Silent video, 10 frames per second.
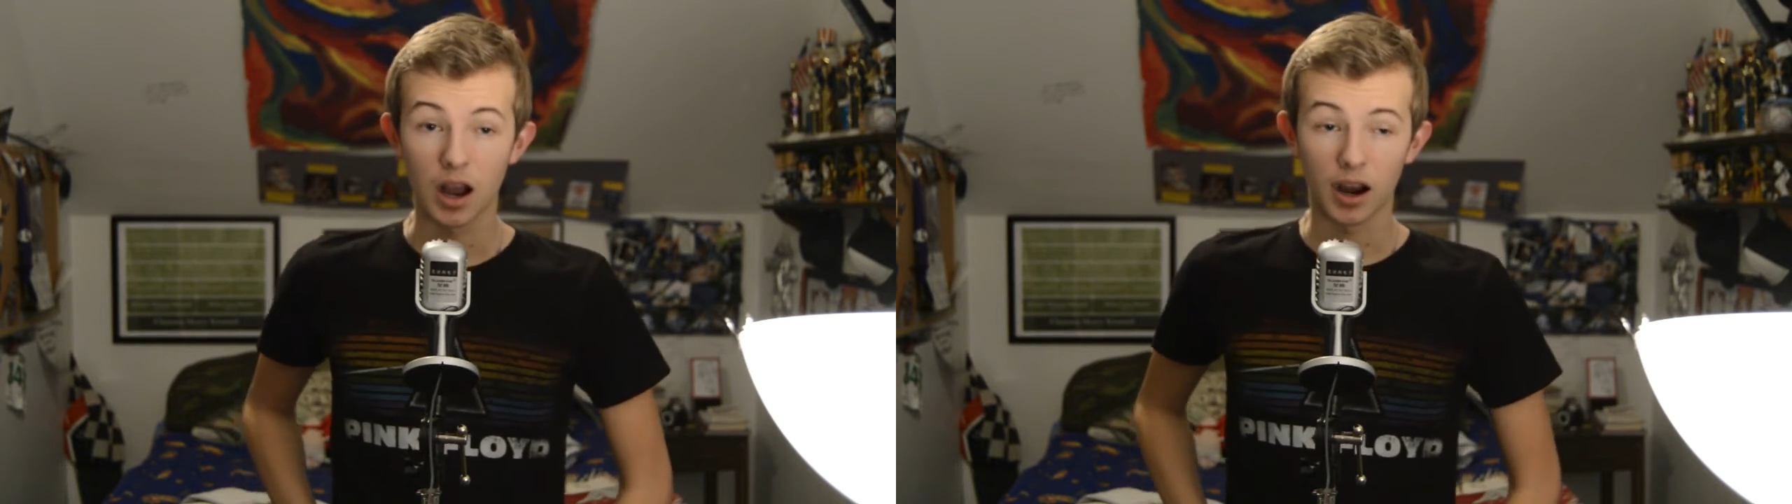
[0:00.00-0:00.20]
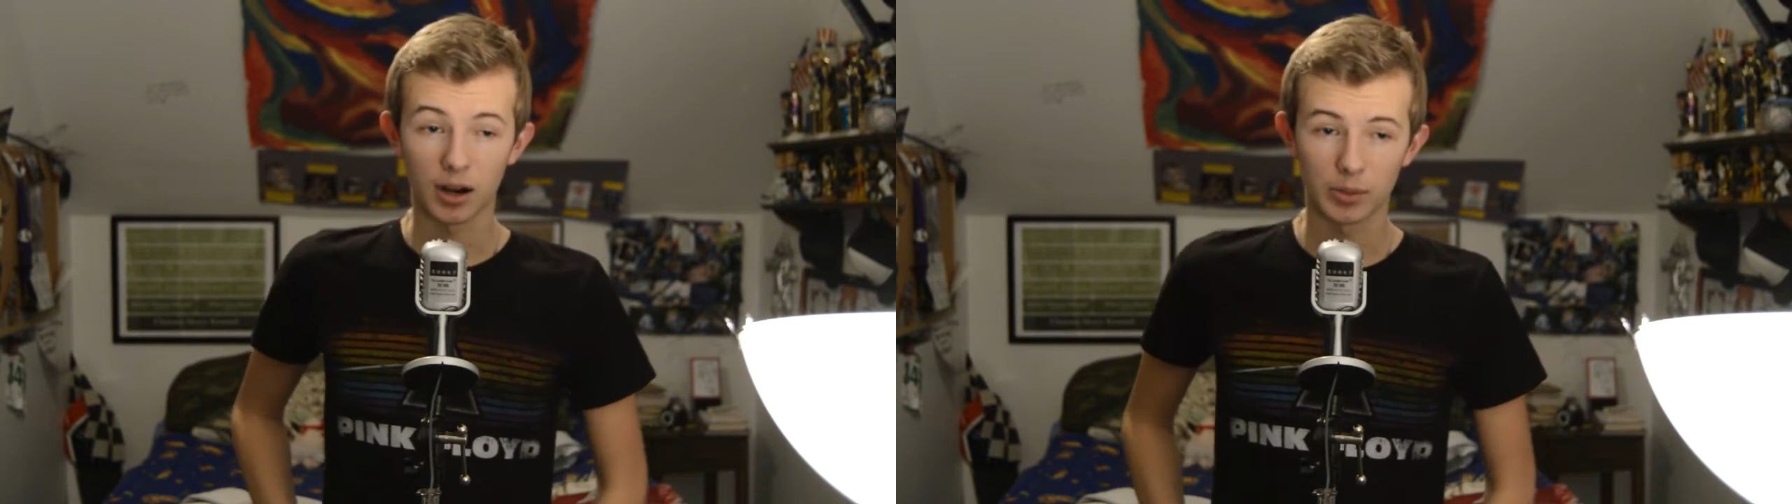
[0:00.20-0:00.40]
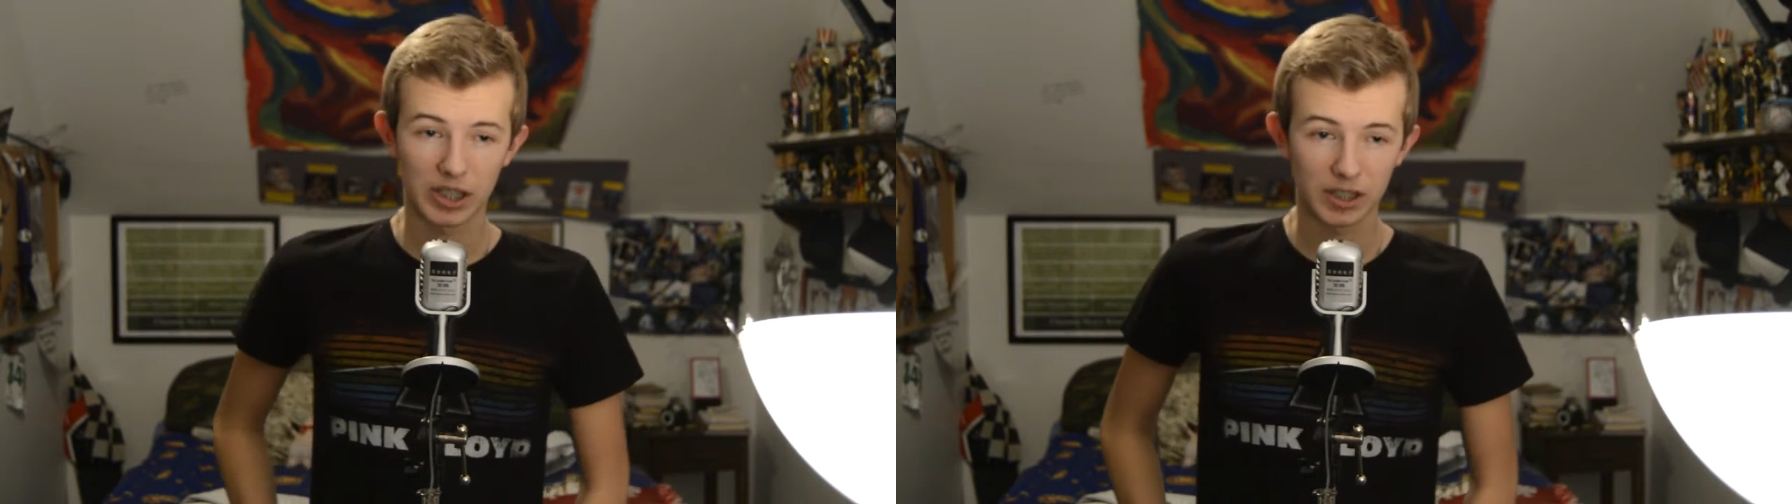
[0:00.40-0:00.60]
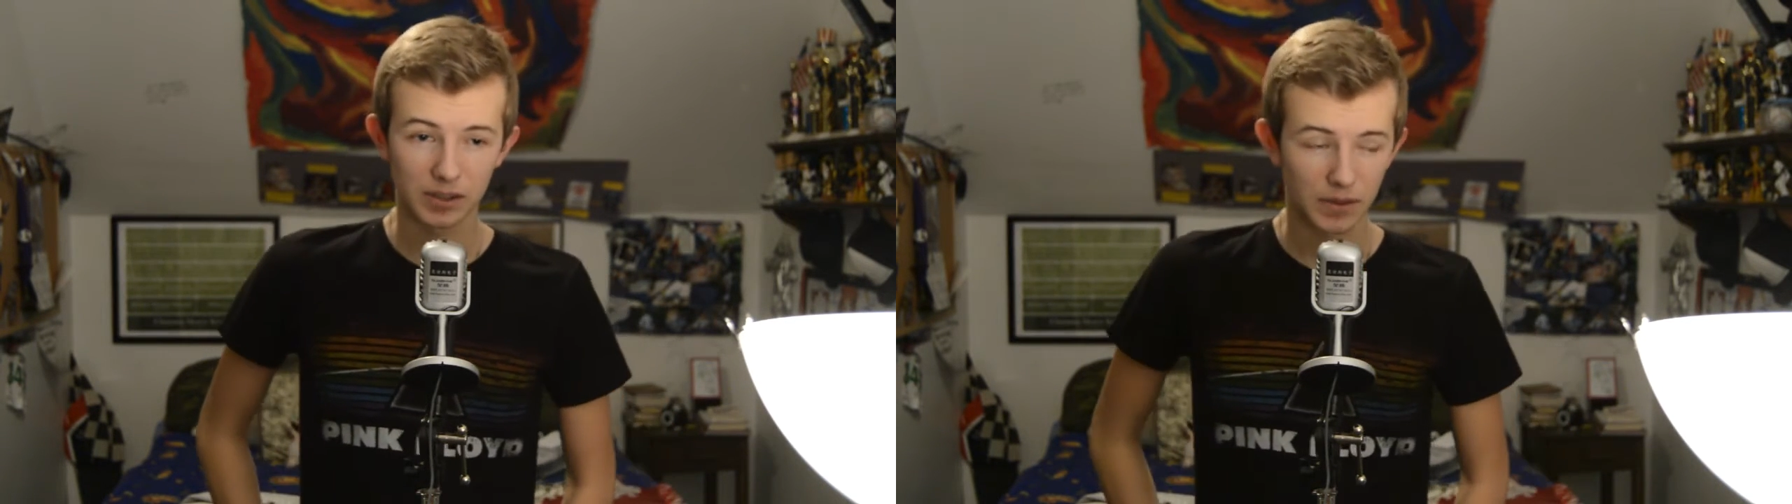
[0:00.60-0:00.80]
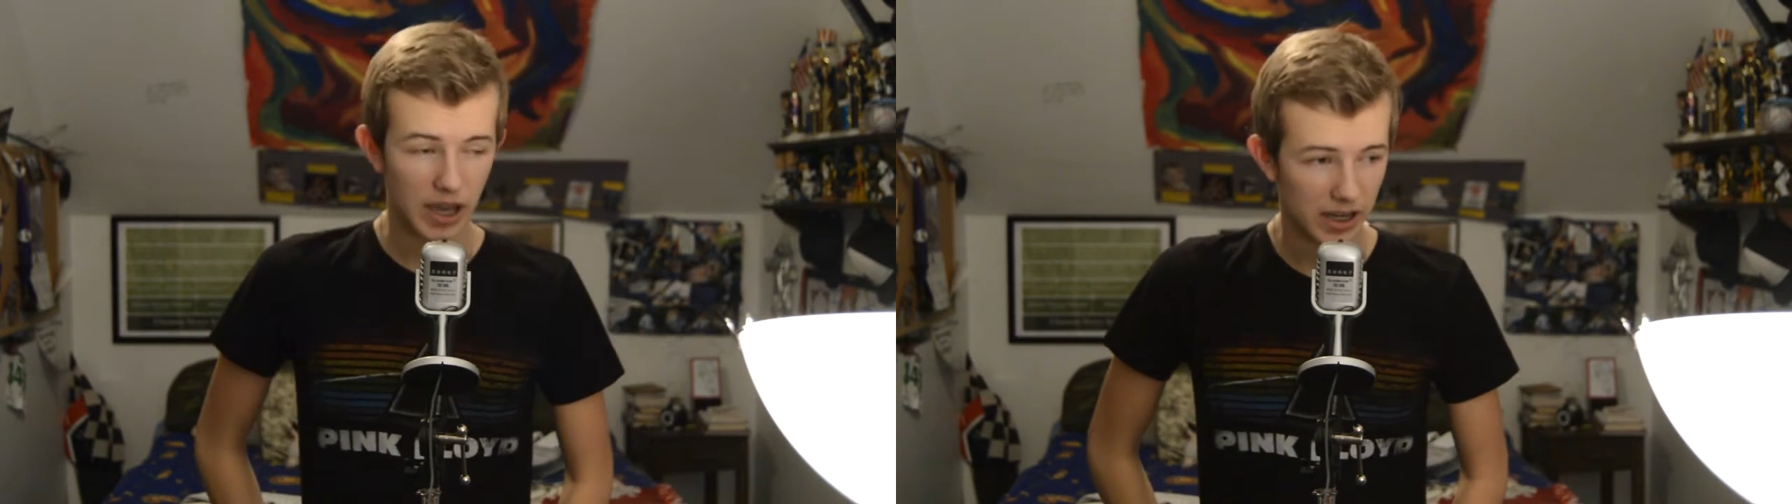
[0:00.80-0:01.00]
are because
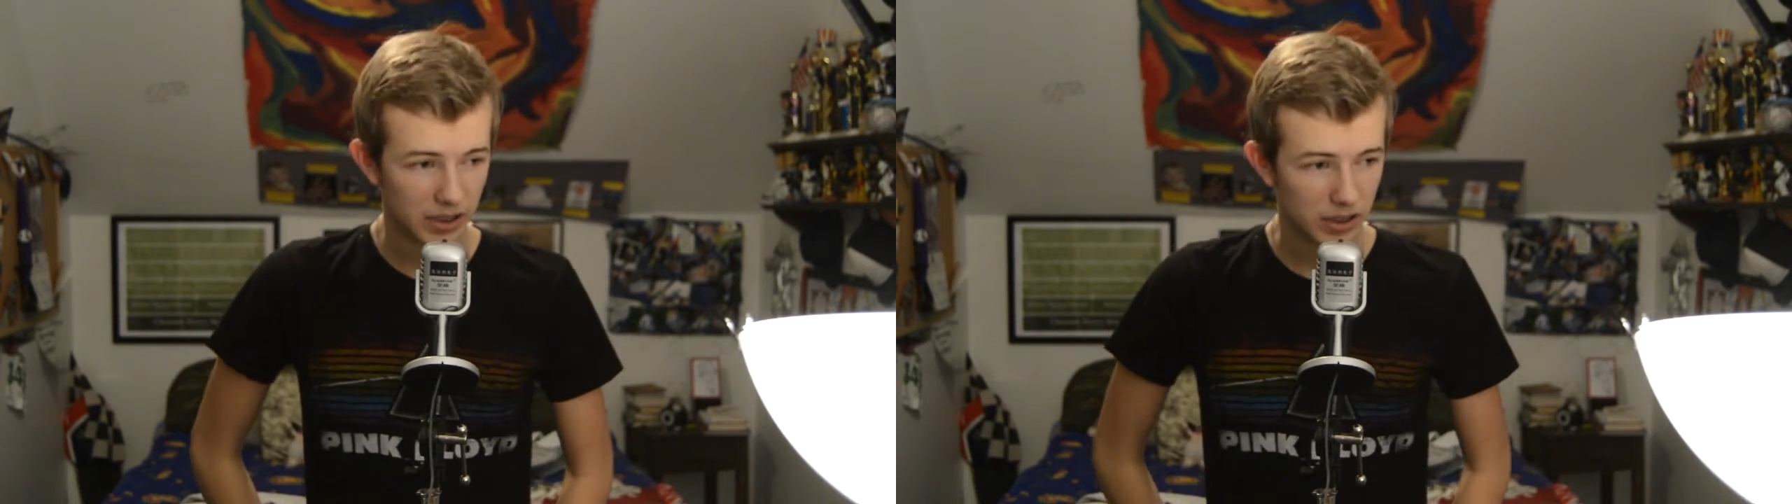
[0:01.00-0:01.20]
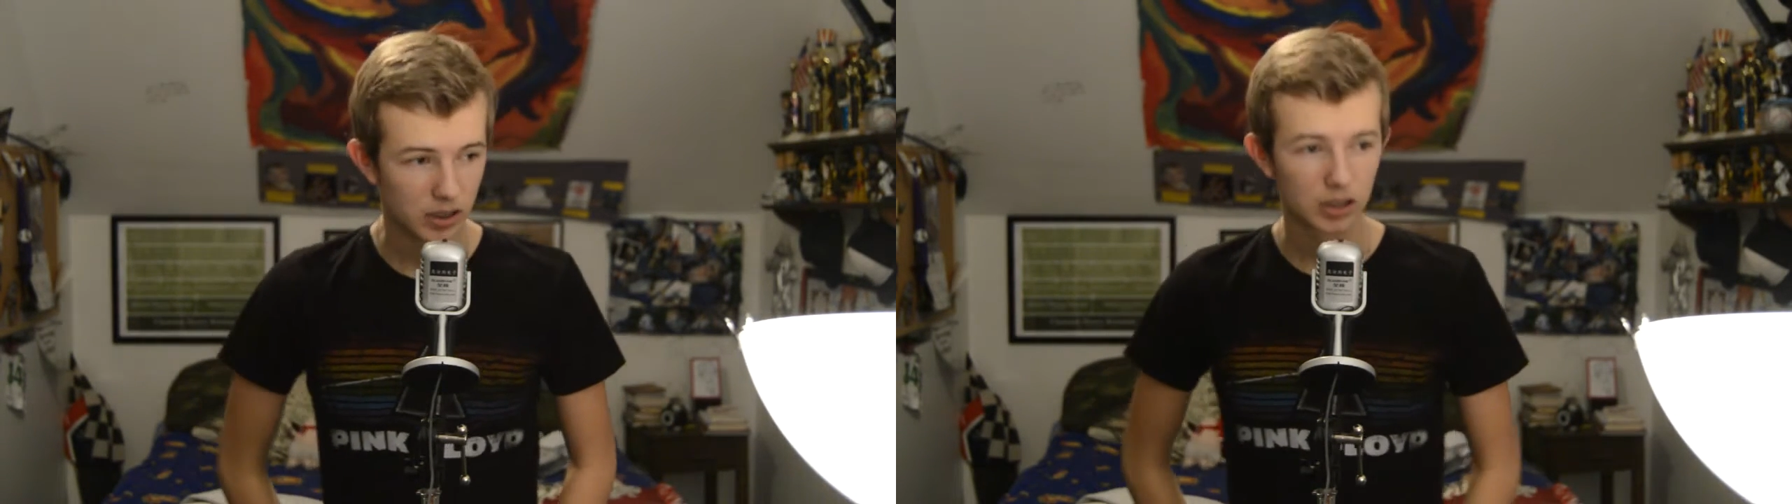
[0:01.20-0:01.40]
of that.